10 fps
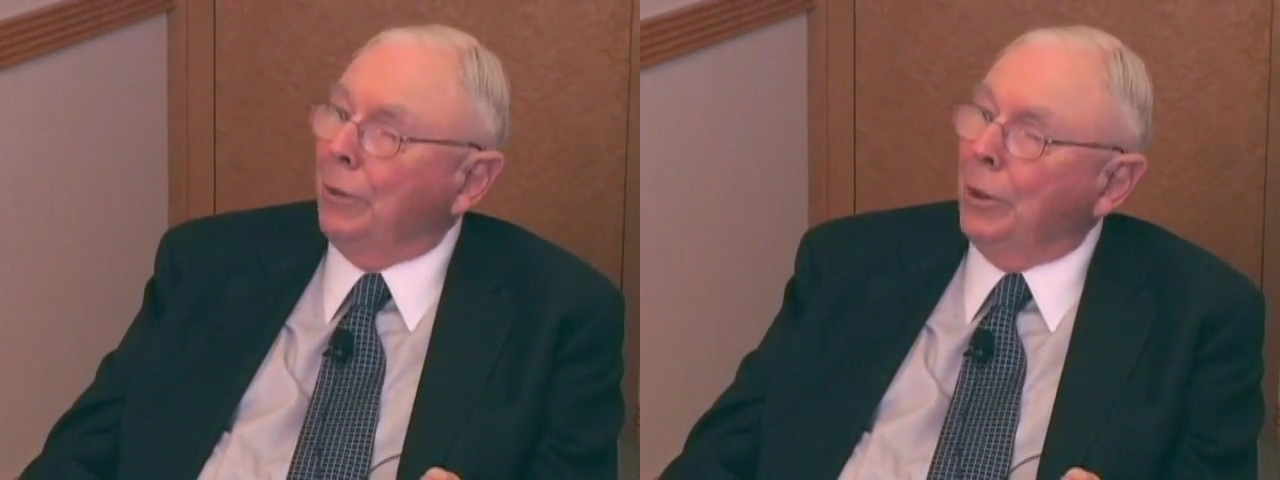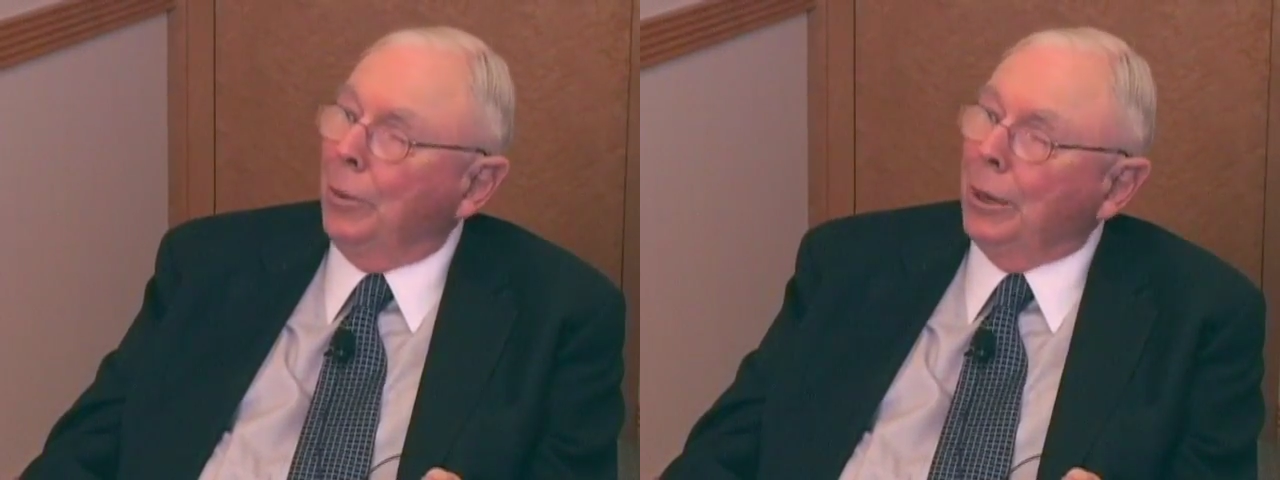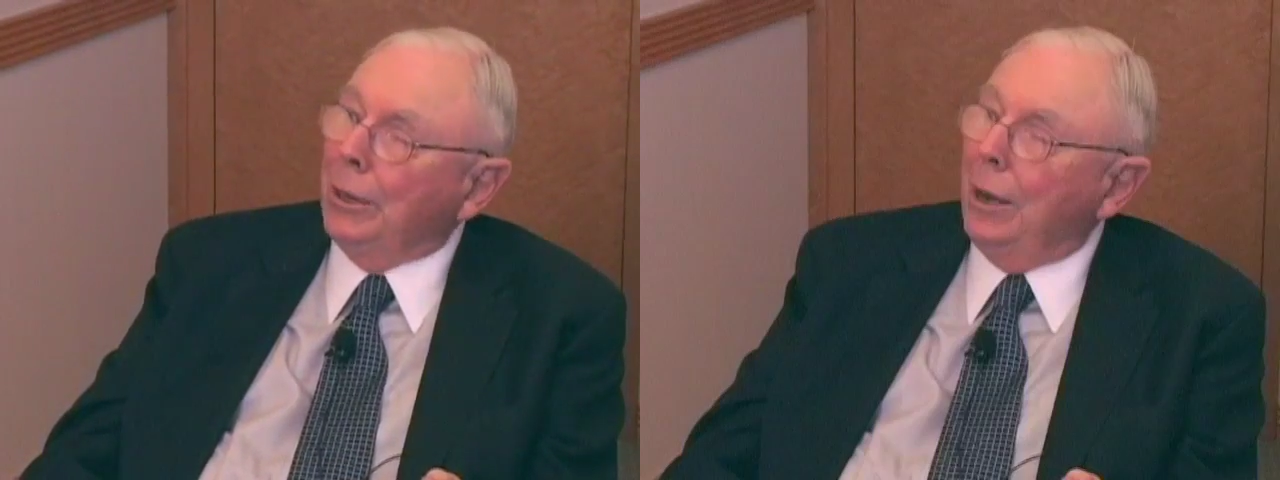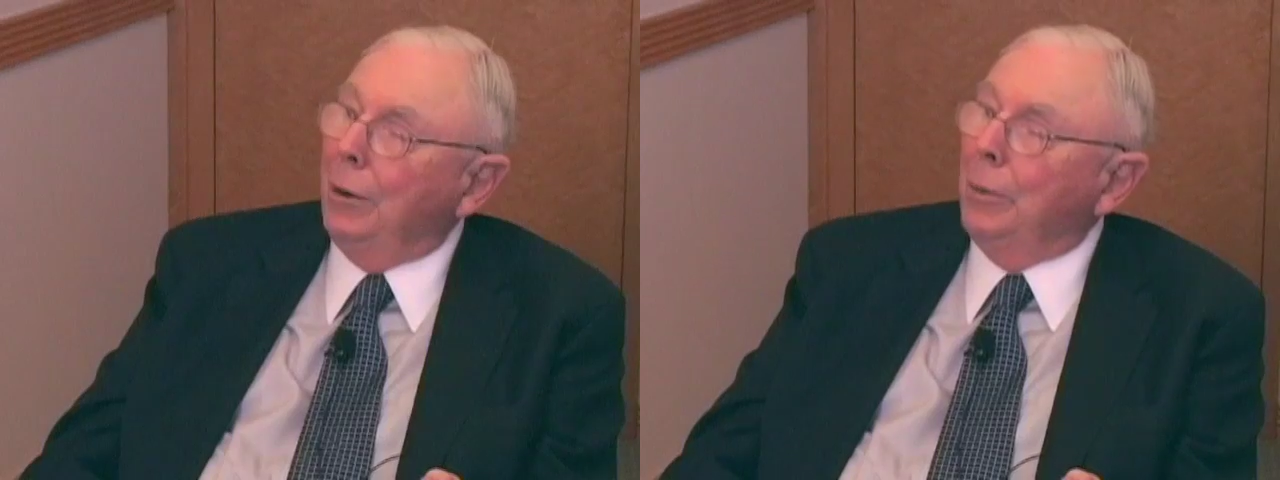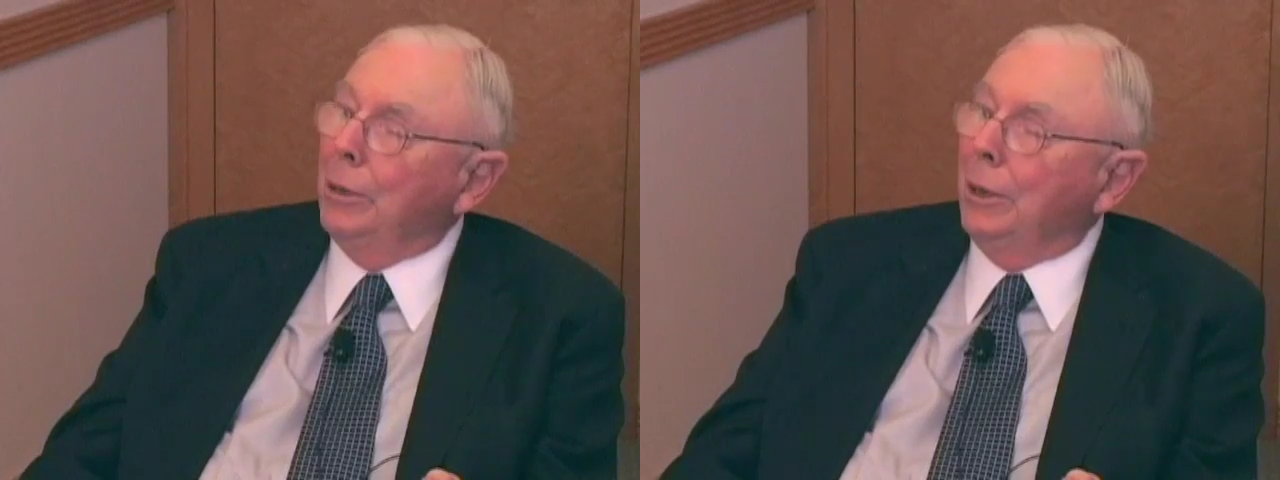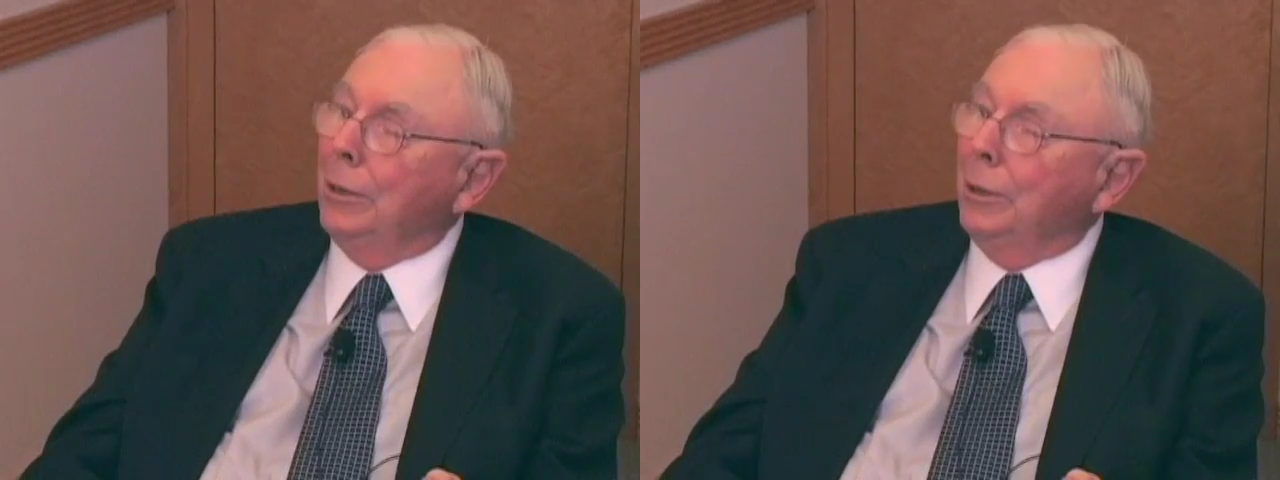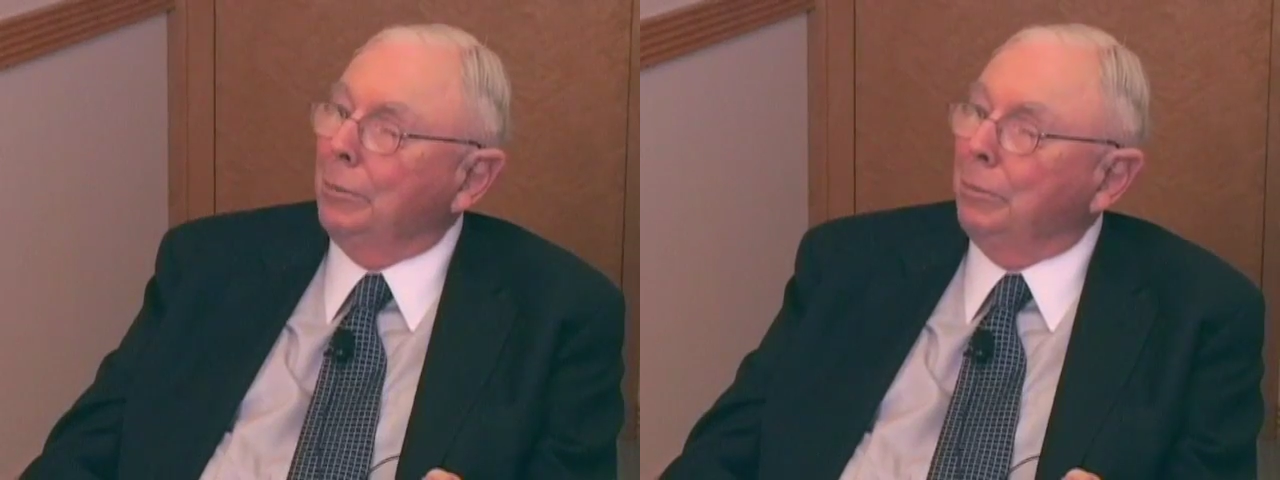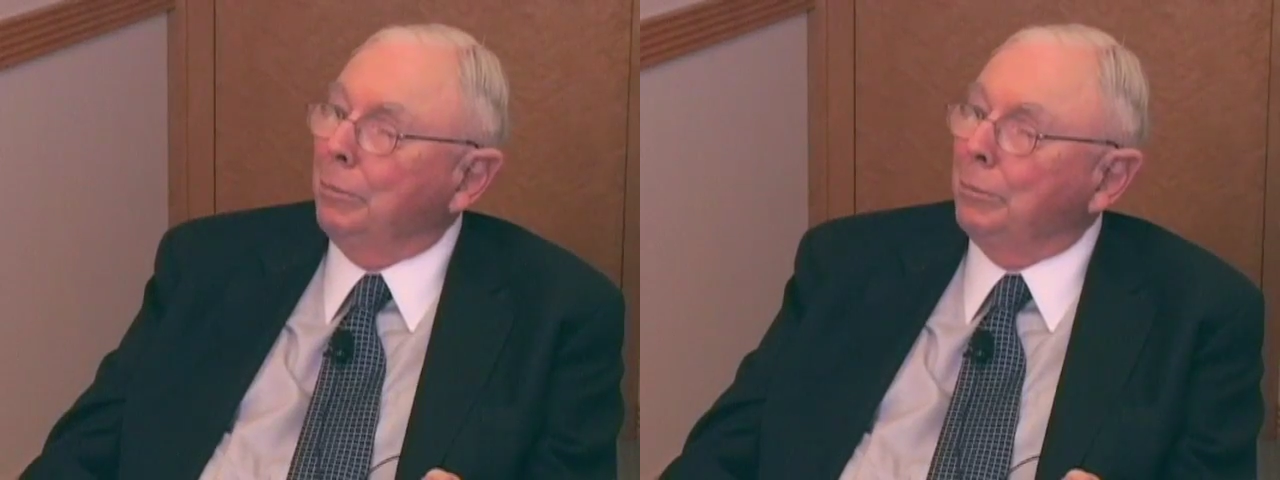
for their retirement on the